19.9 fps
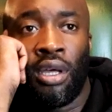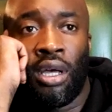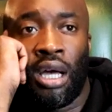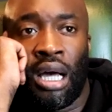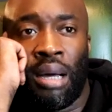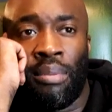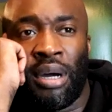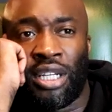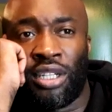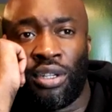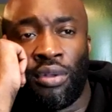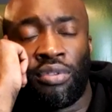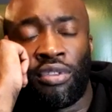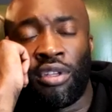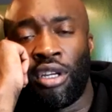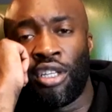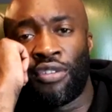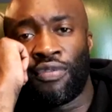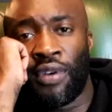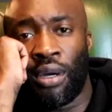I don't
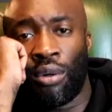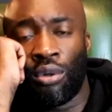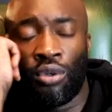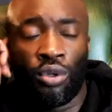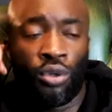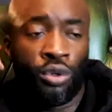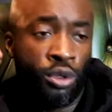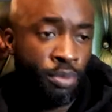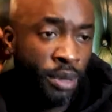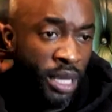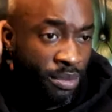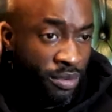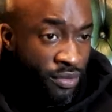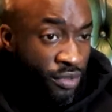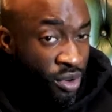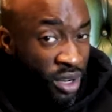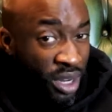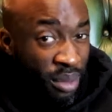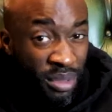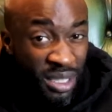think this fight would do good
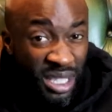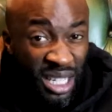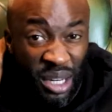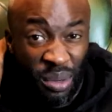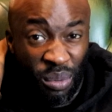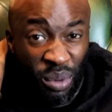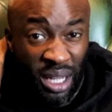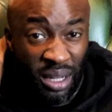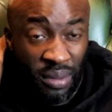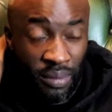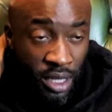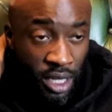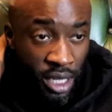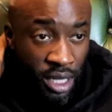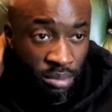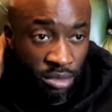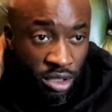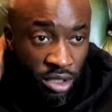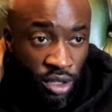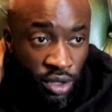pay-per-view numbers anyway,
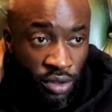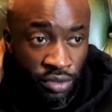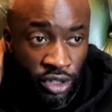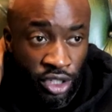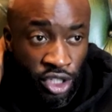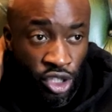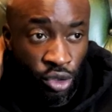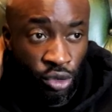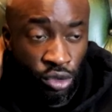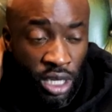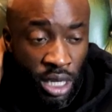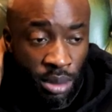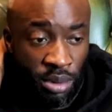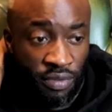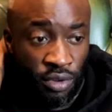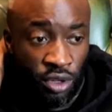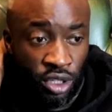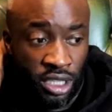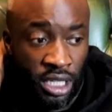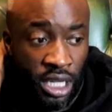so I don't think Showtime
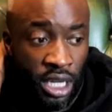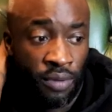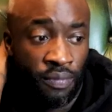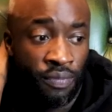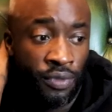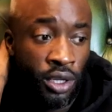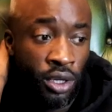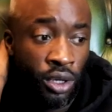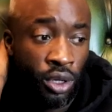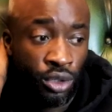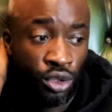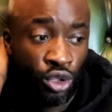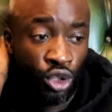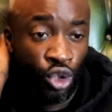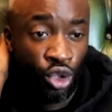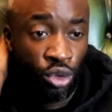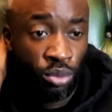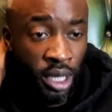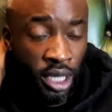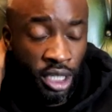have lost out on
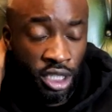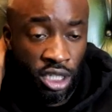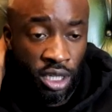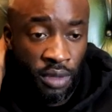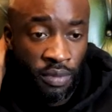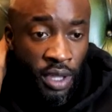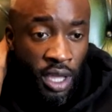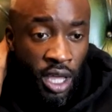too much.